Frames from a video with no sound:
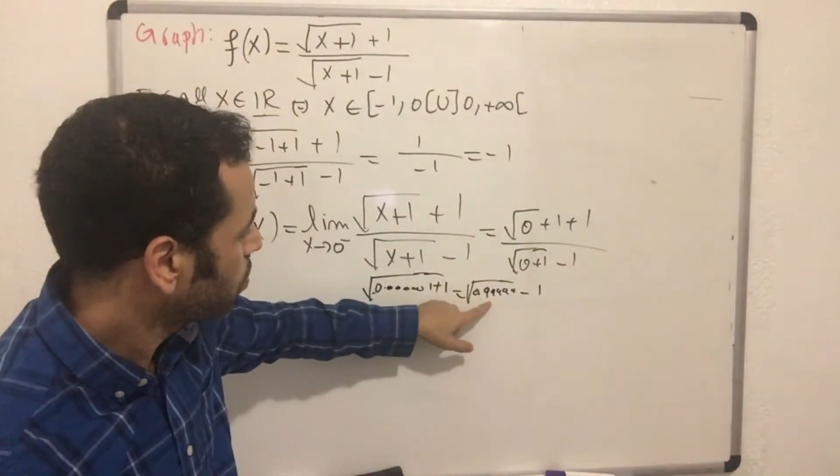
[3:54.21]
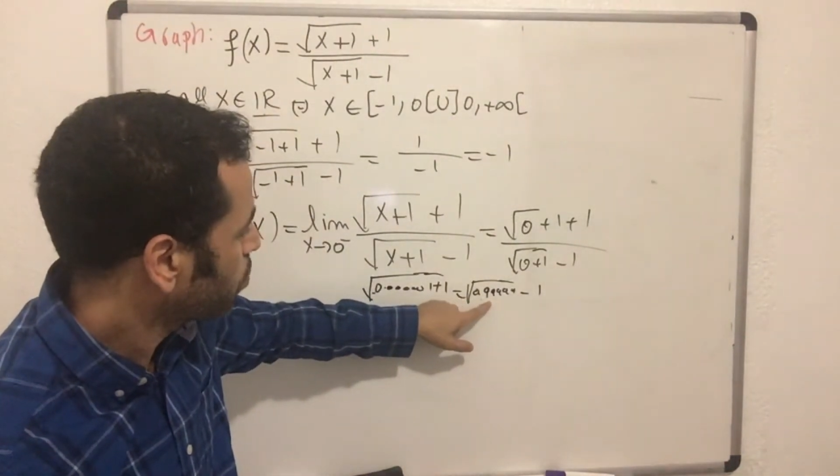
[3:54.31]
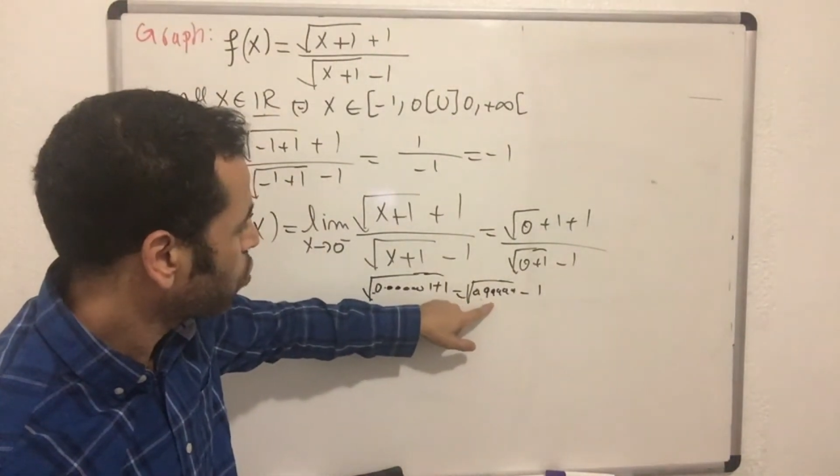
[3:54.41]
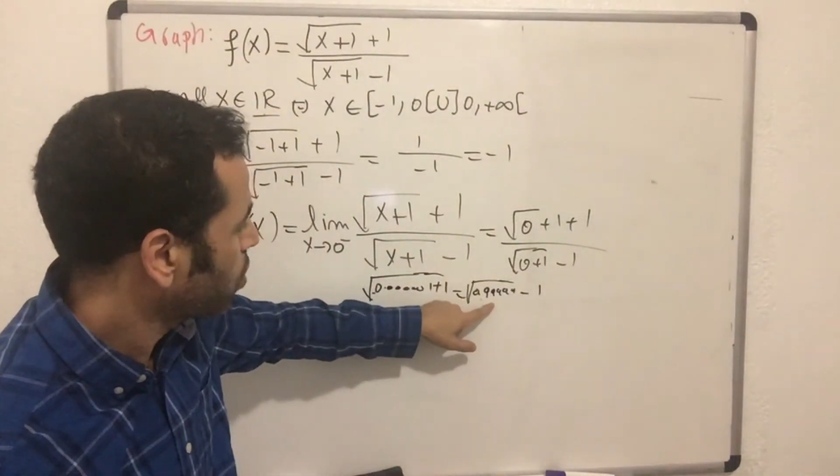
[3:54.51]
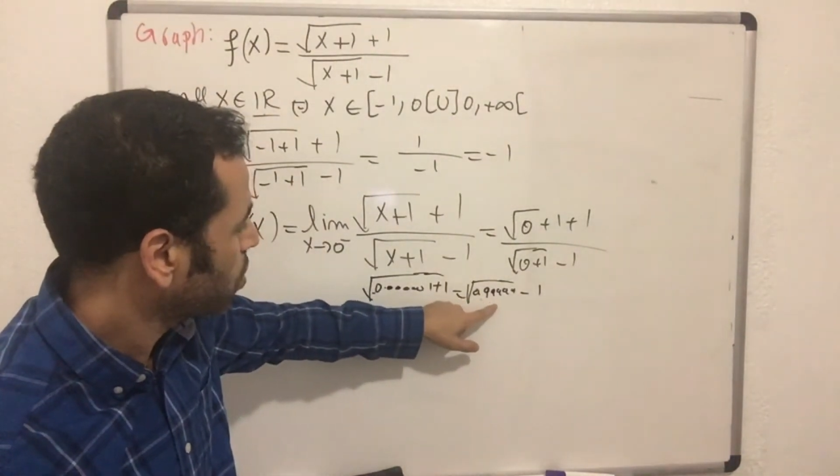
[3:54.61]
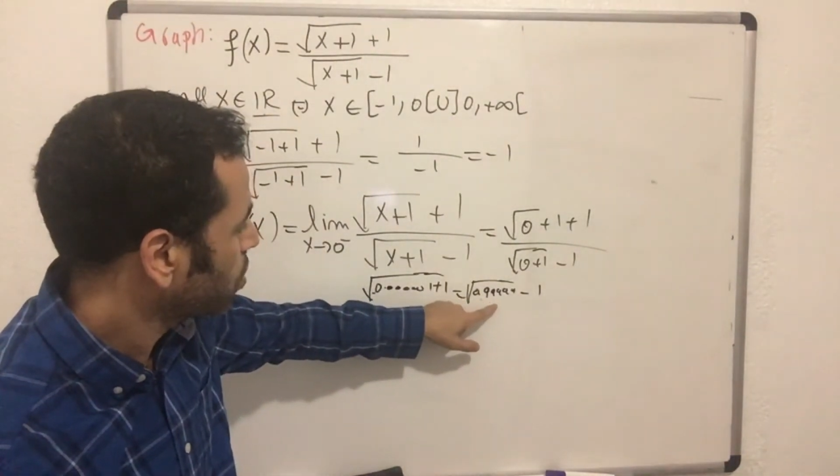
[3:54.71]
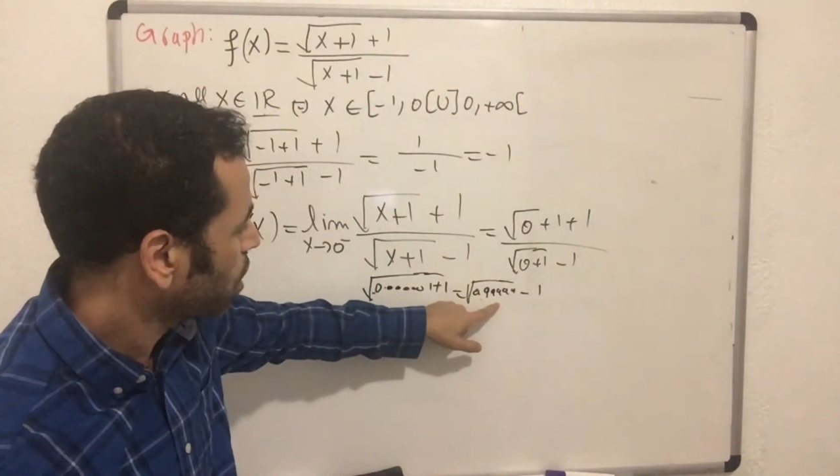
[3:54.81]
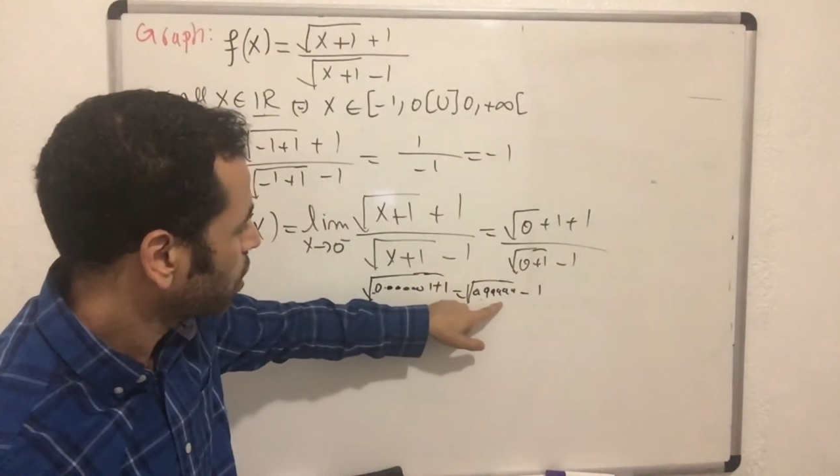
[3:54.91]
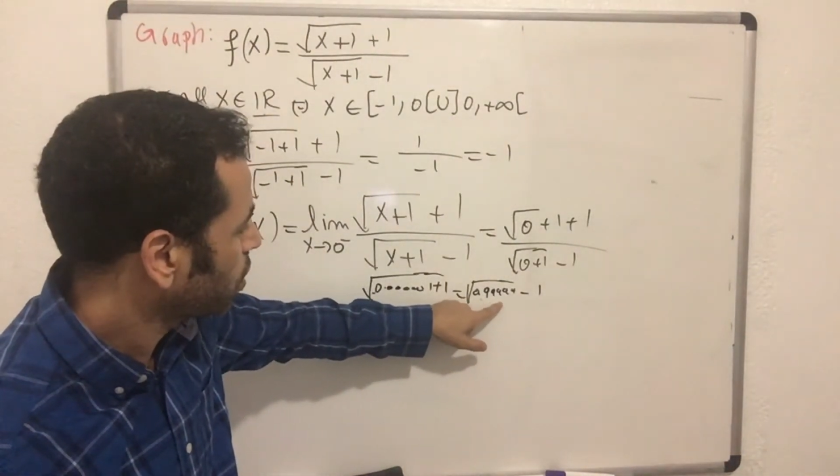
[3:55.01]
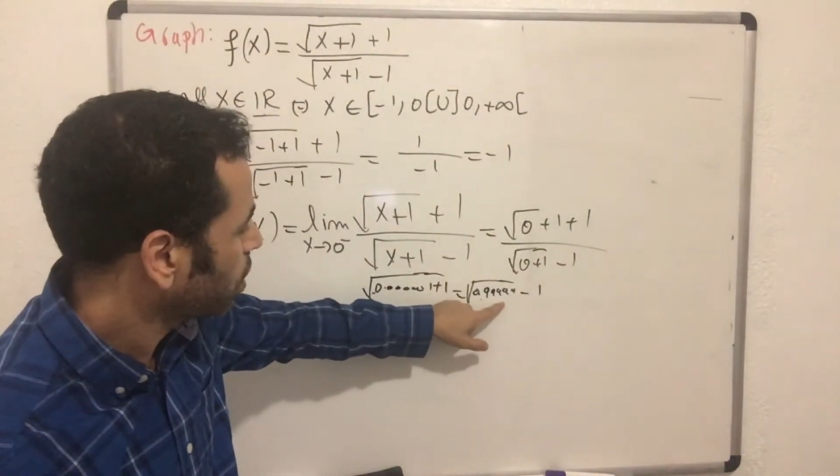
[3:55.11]

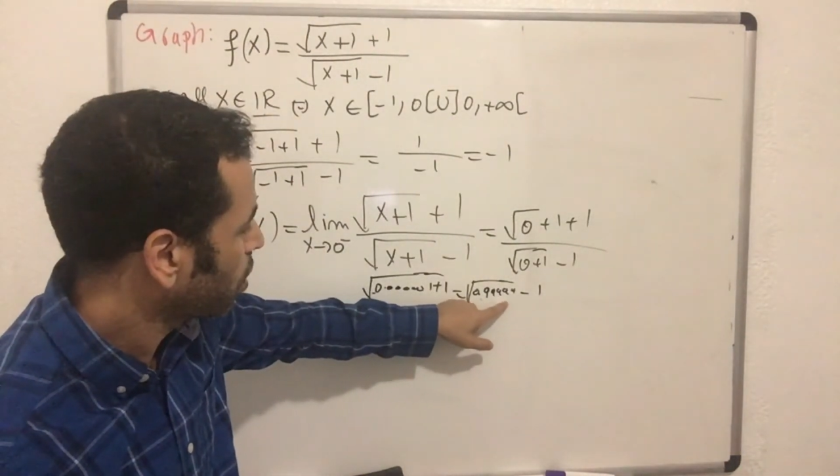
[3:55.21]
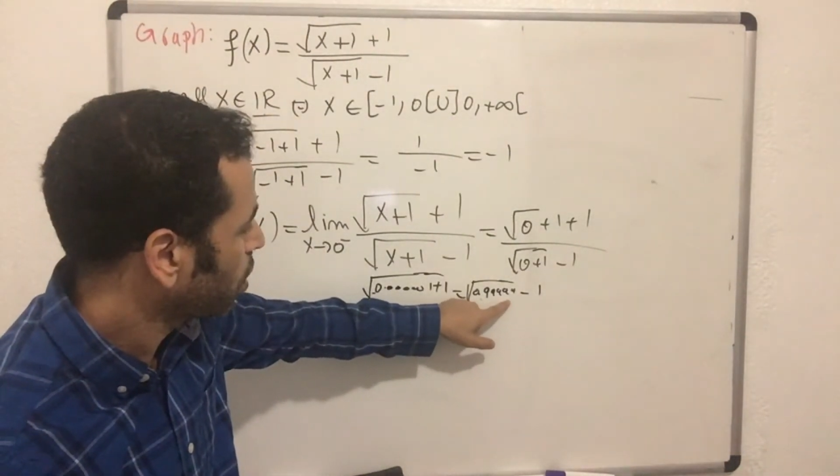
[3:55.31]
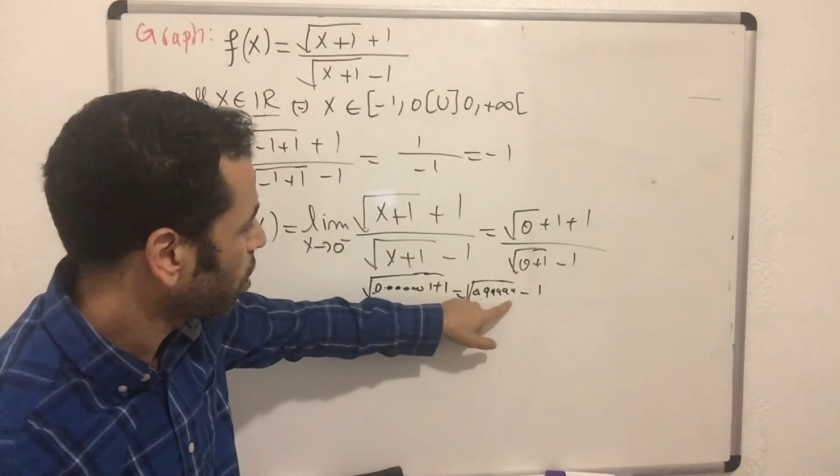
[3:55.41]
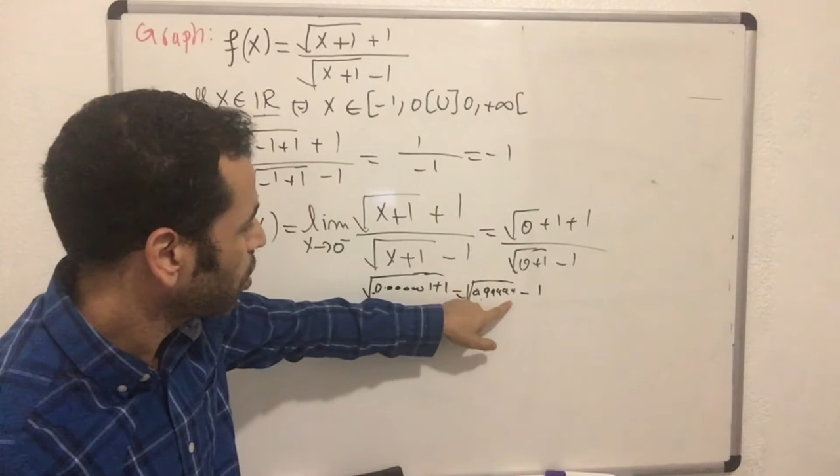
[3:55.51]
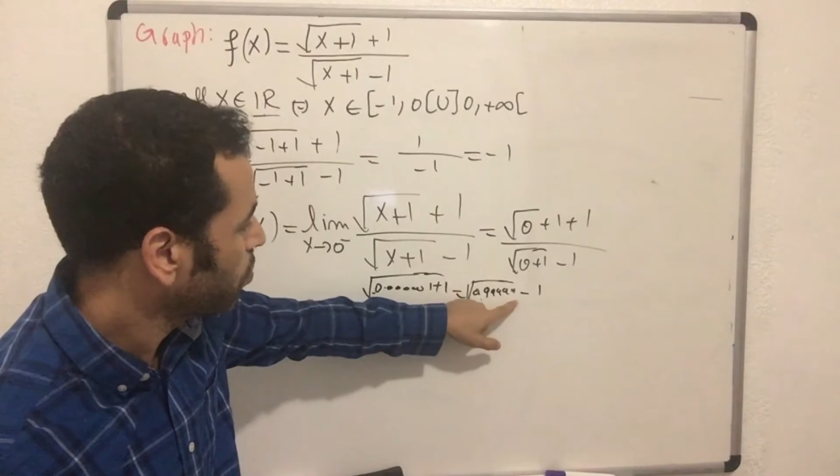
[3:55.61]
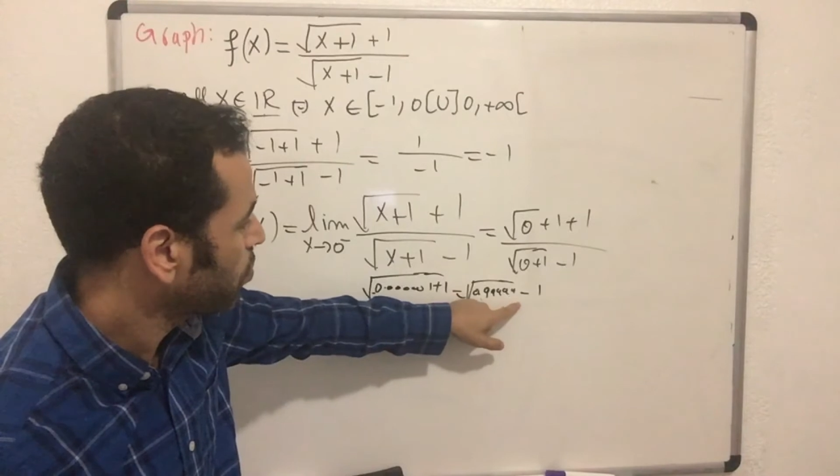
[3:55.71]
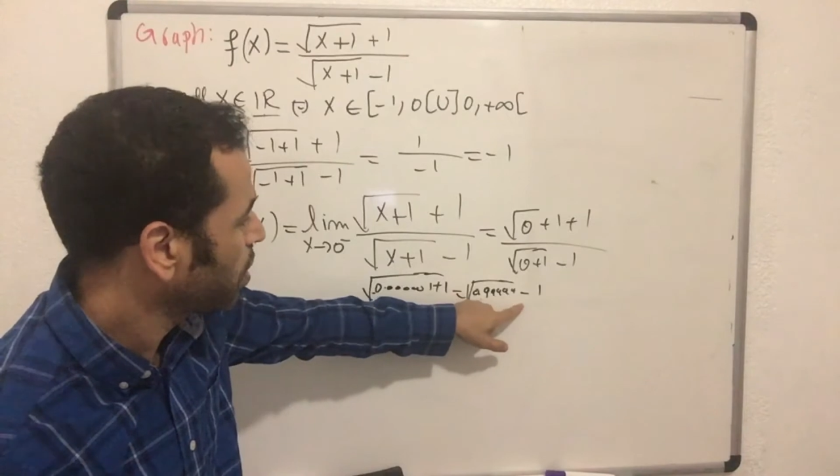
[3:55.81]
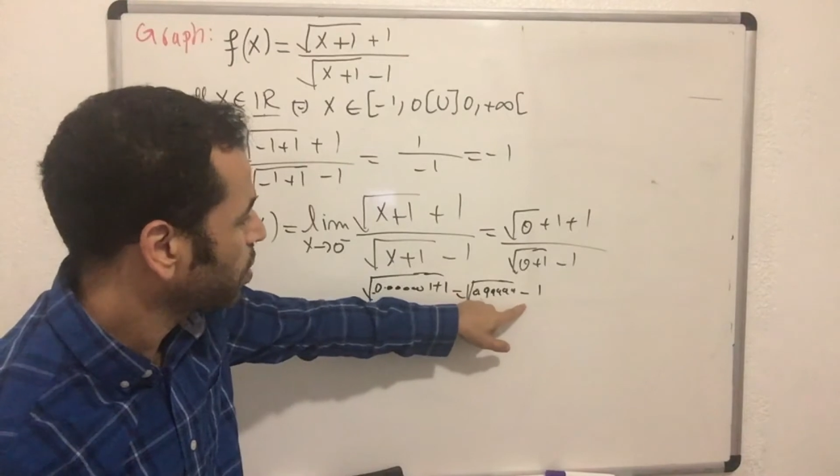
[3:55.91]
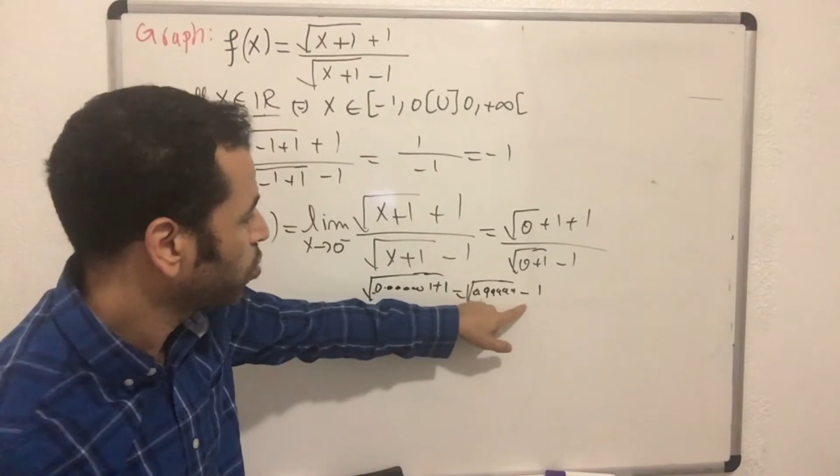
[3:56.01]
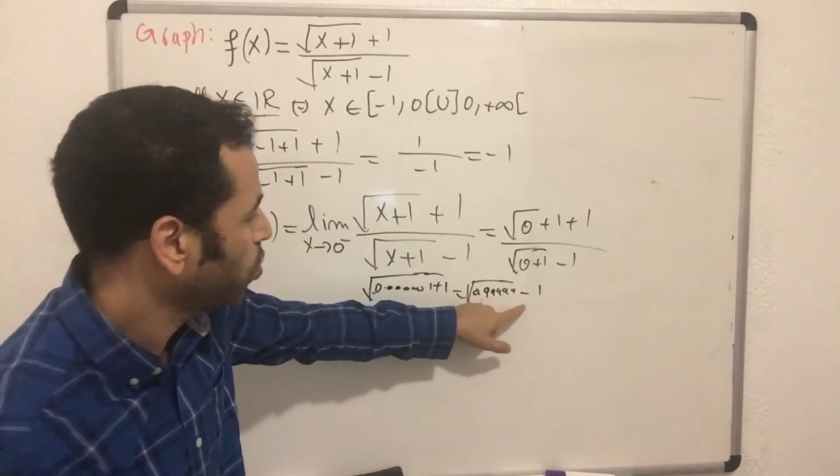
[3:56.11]
0.999
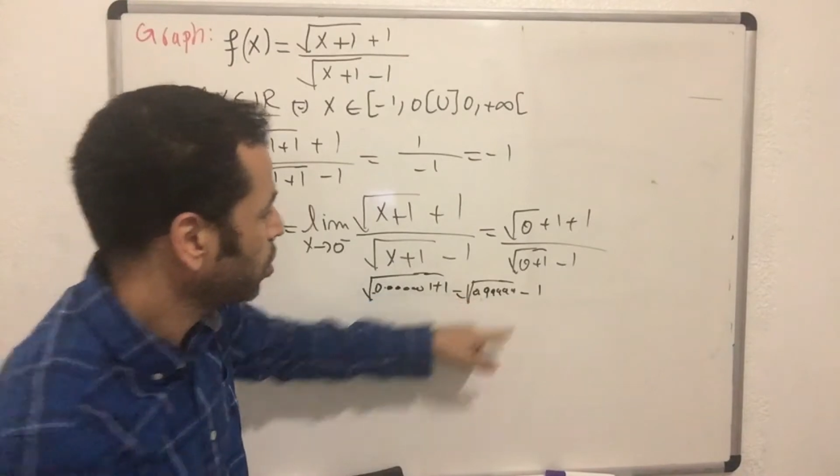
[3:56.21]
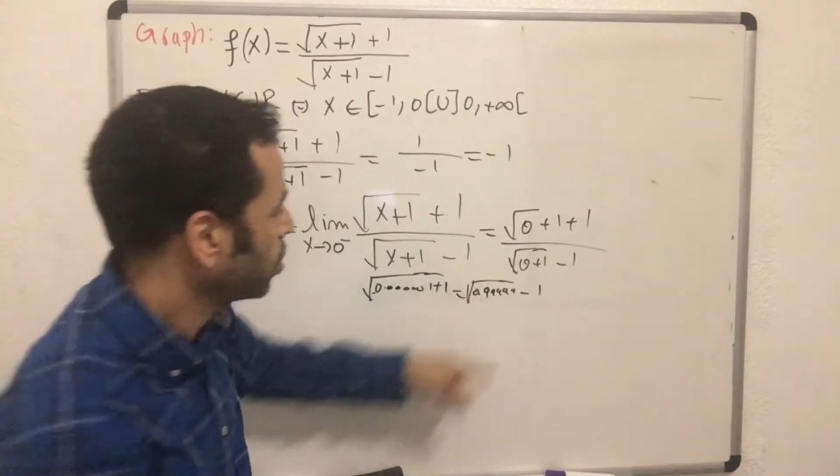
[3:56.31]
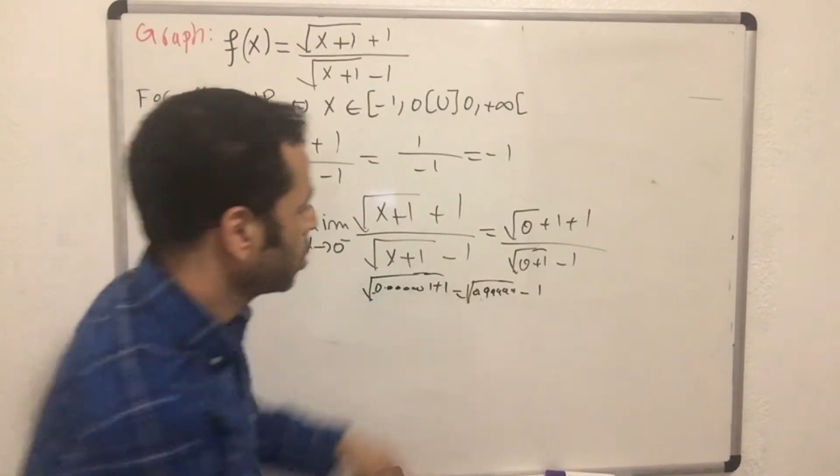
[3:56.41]
minus 1,